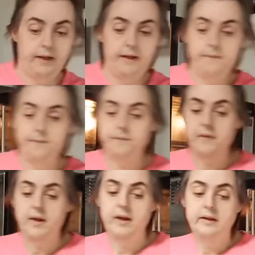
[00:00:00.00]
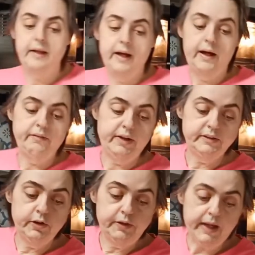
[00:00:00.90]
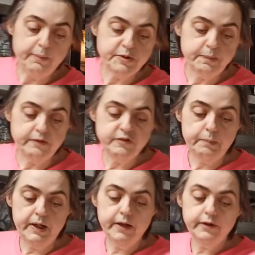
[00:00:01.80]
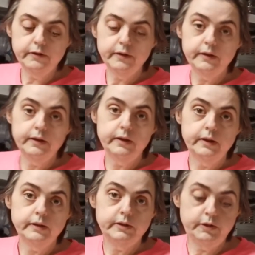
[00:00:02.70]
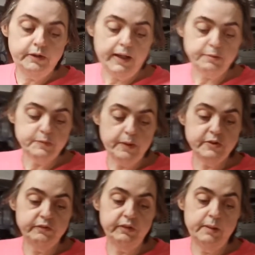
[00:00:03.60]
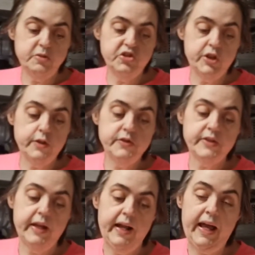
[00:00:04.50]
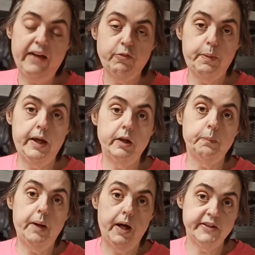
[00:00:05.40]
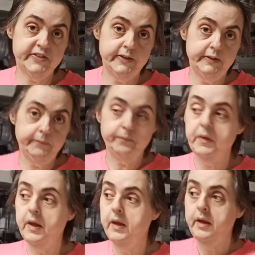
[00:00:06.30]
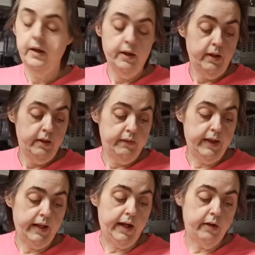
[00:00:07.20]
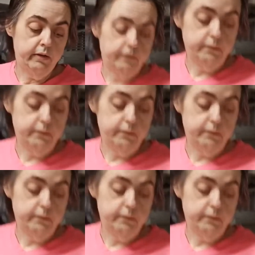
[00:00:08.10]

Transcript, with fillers: Okay. Now I've got two tablespoons of butter, two tablespoons of lemon juice, and a half a pound of pasta that I'm